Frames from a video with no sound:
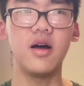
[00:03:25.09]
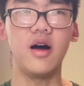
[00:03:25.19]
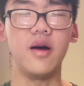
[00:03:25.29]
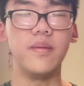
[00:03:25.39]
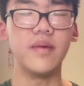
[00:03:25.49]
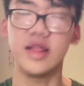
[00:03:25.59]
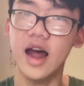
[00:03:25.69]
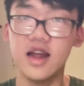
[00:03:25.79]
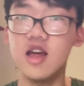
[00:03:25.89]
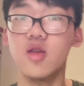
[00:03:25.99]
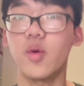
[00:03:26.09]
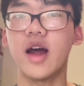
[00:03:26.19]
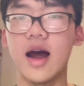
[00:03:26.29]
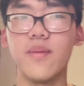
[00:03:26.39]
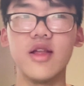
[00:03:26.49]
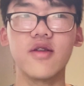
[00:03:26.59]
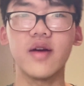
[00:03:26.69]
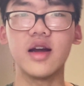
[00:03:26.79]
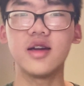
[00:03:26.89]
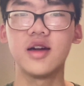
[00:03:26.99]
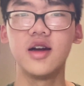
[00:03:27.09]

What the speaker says: and that is what happens, right?